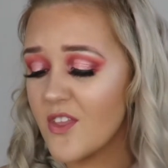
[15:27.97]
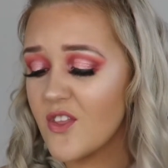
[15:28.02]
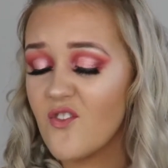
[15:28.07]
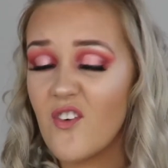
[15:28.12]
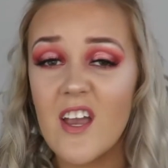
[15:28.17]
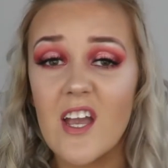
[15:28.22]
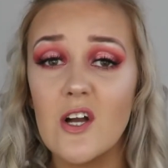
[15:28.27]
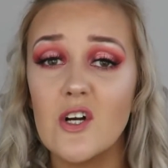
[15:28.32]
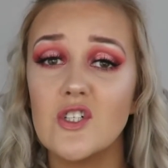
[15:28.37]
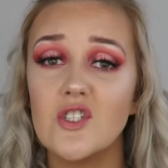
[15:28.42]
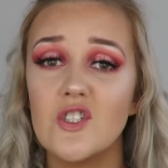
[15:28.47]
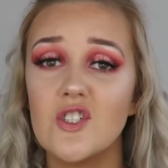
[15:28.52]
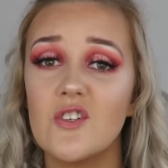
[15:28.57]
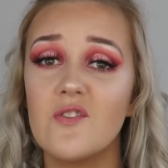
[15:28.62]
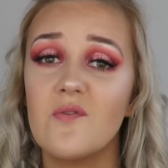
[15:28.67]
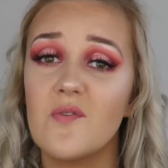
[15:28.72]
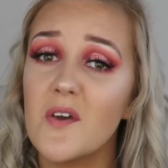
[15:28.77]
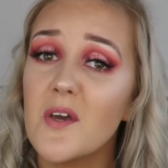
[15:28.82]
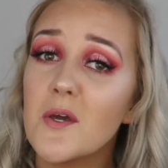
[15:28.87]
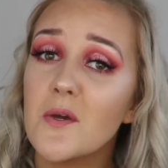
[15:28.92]

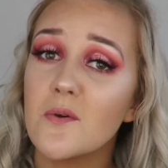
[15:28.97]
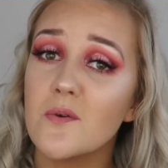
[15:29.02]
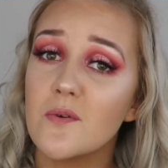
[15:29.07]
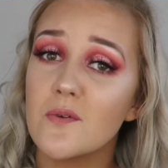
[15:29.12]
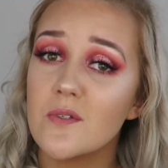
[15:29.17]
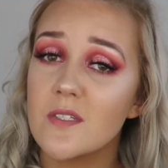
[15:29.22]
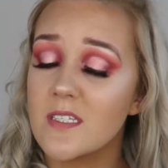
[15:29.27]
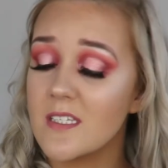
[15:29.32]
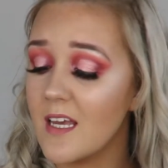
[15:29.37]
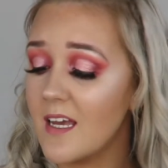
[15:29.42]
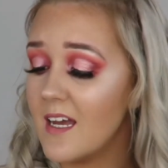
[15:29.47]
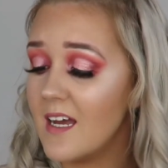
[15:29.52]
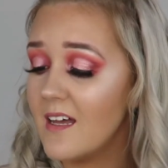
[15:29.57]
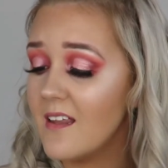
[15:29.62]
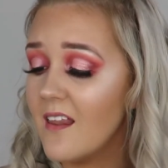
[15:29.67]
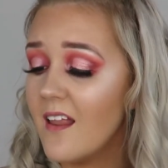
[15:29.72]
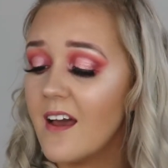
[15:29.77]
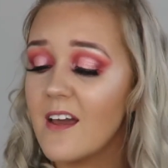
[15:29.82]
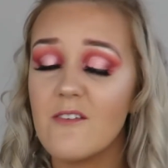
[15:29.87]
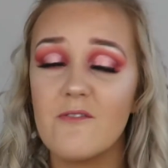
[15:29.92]
300 views
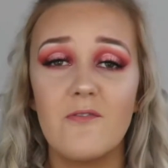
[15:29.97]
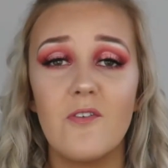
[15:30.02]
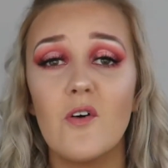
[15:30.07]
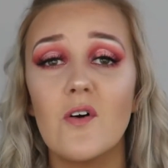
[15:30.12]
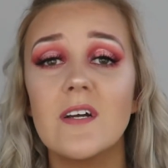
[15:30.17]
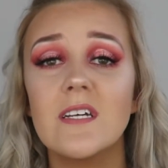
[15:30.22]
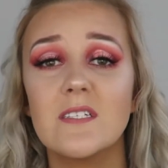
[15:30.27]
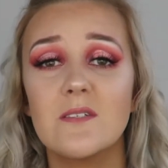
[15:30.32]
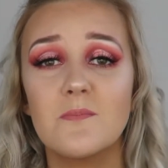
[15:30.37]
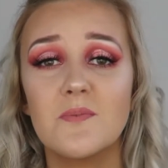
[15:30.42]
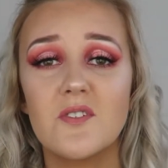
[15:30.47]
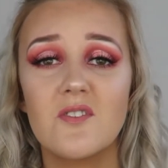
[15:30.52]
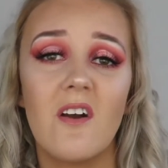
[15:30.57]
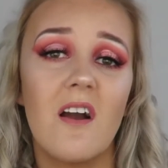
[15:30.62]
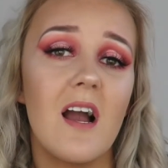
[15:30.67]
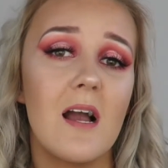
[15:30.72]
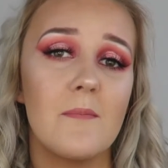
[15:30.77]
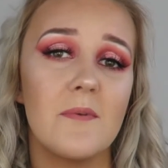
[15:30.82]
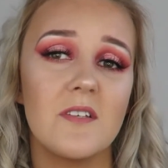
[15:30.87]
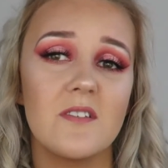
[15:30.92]
and like 40
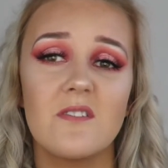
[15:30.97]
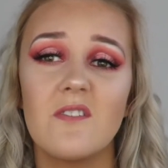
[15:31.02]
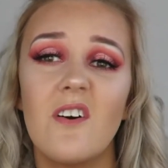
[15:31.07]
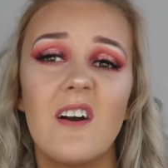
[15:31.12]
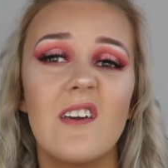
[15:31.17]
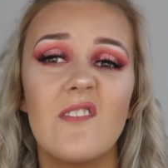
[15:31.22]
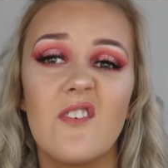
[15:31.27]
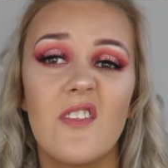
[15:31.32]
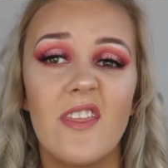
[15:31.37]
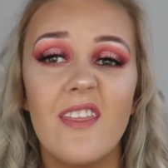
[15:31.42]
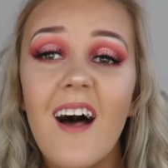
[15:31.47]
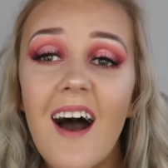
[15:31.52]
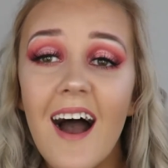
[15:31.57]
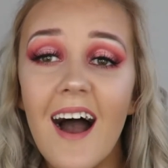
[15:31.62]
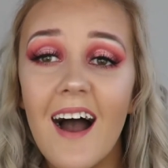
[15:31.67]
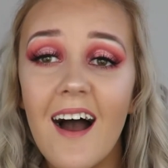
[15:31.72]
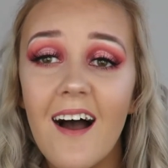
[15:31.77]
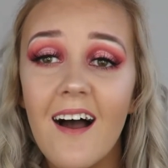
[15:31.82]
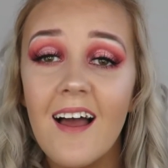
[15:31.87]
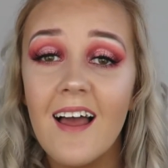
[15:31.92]
subscribers, not even
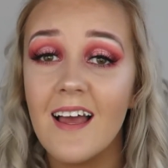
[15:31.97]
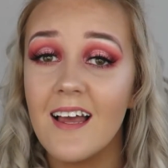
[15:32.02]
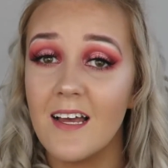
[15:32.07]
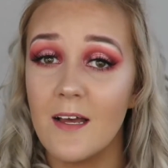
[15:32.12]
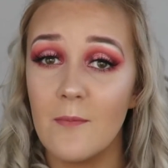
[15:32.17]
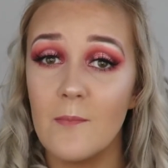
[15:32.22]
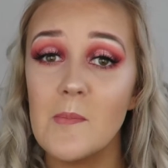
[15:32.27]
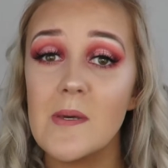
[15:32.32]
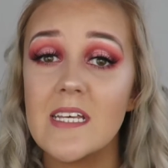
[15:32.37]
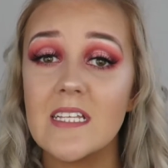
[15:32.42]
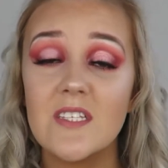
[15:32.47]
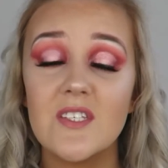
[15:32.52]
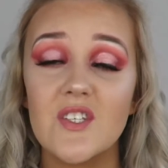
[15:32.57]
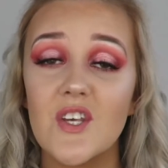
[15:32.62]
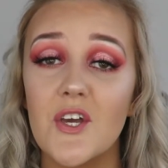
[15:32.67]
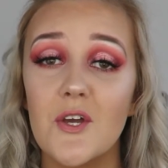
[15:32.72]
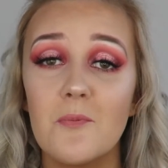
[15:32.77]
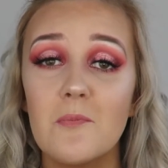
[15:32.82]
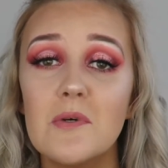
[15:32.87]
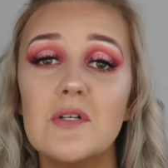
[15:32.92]
that, means
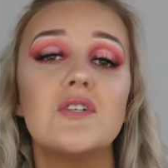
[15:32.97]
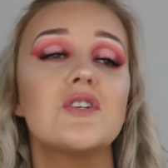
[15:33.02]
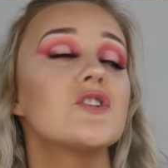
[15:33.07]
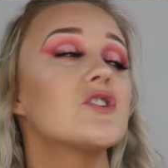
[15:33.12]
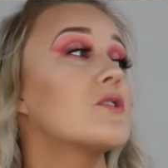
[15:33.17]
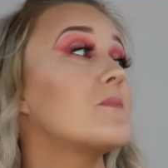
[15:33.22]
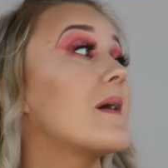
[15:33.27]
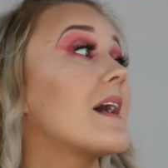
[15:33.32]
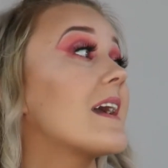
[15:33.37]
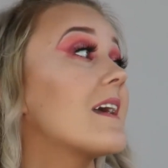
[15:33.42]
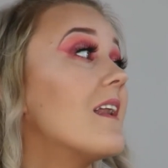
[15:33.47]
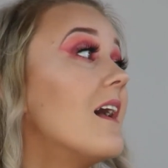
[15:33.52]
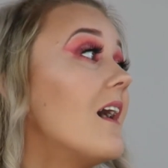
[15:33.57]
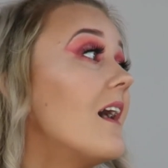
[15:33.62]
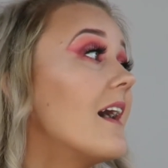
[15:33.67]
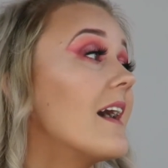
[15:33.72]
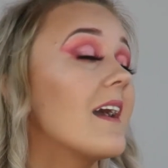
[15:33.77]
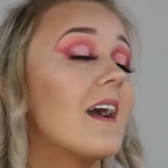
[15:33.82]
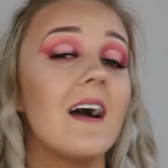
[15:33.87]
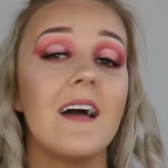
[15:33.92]
so much to me.
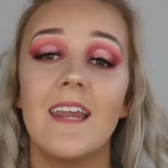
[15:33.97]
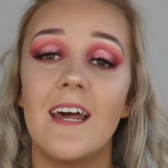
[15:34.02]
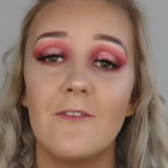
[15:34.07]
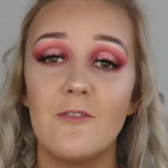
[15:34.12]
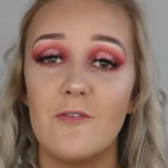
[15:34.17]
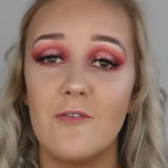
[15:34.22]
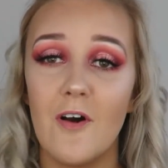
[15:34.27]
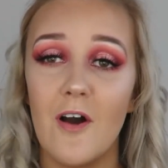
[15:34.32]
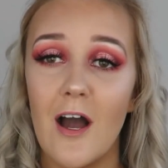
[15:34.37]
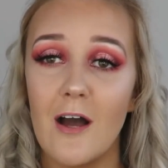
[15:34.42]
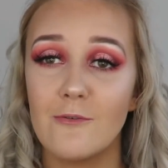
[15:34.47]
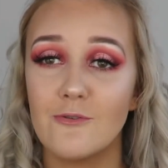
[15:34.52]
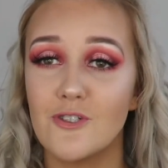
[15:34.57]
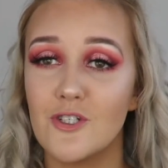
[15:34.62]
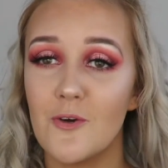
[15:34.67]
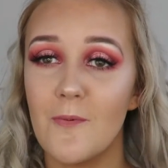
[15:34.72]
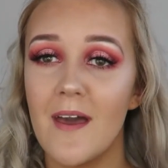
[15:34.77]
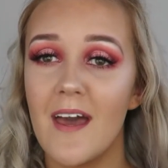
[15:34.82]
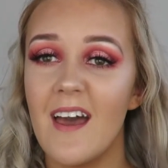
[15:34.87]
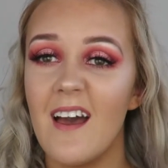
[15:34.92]
Like, I never thought I'd
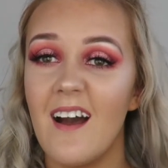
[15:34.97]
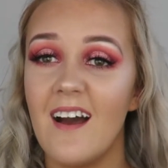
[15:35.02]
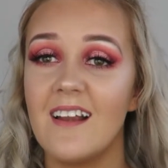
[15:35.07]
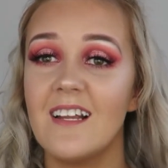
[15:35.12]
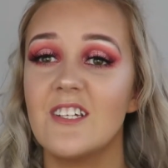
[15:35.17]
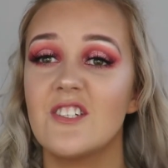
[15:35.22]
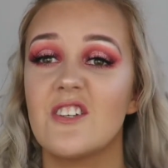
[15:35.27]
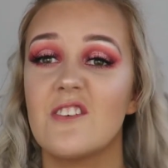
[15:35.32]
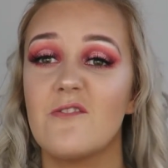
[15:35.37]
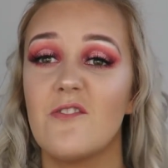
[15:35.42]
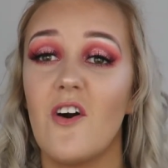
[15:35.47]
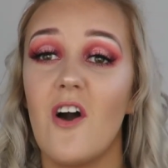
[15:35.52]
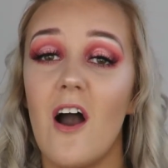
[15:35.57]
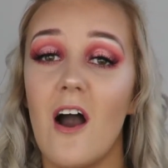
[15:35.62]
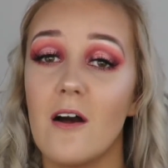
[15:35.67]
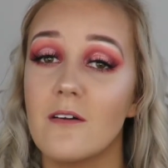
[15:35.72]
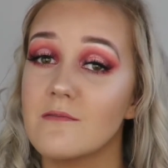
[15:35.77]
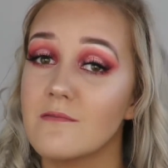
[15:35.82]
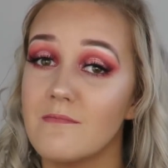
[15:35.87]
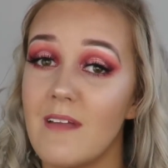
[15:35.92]
do it. I literally
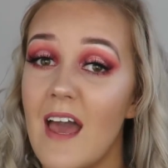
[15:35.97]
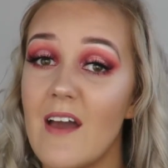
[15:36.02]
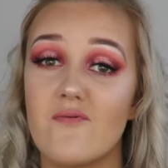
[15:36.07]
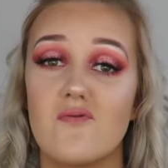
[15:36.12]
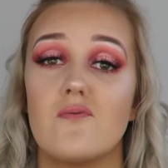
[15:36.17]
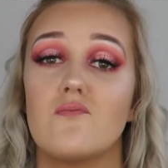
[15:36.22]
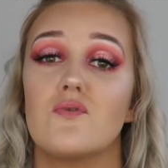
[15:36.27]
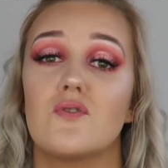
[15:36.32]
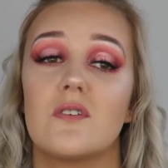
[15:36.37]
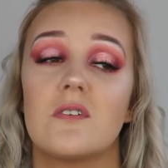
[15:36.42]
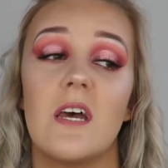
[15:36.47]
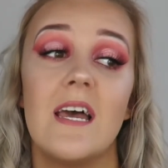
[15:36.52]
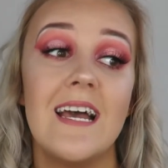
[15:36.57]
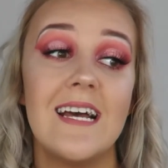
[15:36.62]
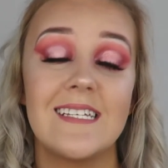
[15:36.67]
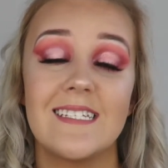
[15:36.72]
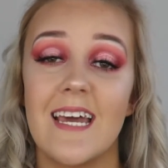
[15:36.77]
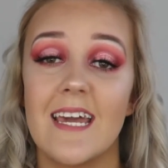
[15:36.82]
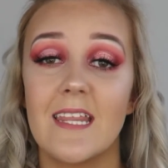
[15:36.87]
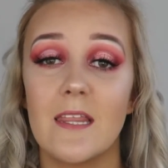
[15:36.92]
thought everyone would
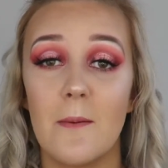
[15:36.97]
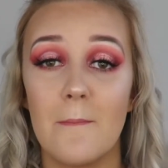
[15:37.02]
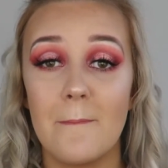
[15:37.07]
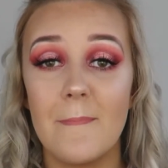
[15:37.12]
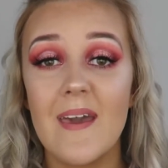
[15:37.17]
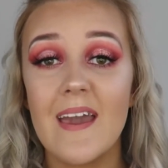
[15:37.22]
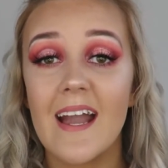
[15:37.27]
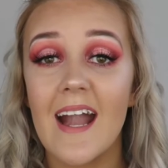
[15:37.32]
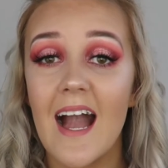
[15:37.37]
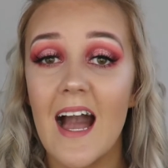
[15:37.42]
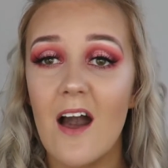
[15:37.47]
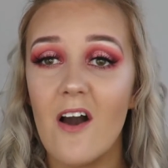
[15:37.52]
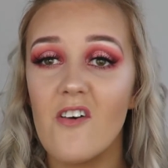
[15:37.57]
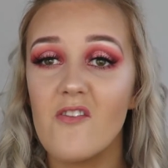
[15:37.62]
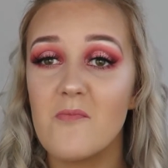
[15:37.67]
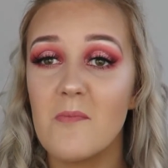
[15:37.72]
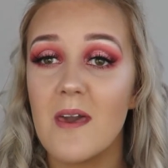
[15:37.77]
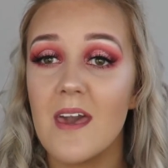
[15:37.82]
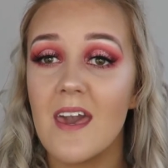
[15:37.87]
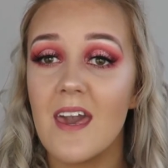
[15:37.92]
take the mick out
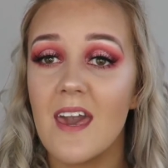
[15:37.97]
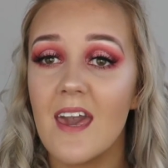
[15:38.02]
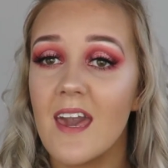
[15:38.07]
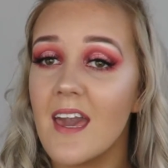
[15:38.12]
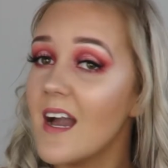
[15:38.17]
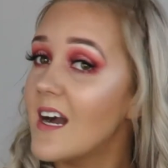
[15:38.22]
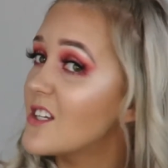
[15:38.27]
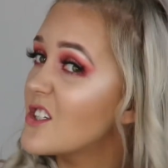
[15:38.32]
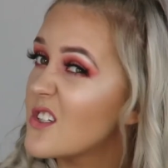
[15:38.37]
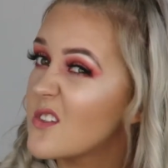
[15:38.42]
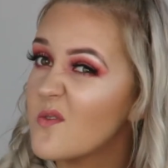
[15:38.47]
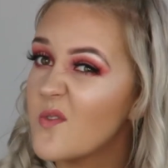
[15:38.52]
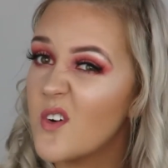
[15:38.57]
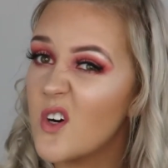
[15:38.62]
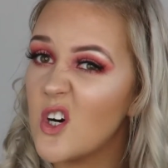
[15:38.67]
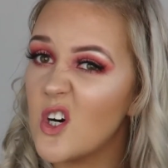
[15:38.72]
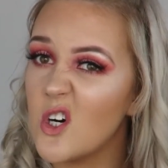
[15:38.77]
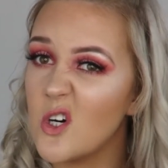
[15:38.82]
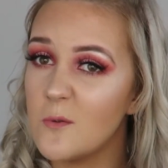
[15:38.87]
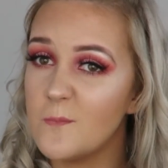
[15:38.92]
of me. I just
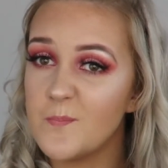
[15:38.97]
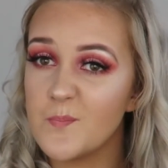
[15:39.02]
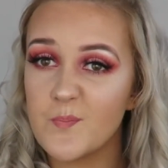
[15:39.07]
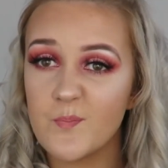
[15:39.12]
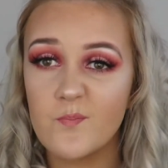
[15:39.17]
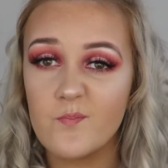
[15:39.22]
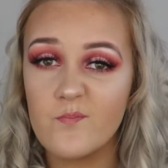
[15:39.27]
thought,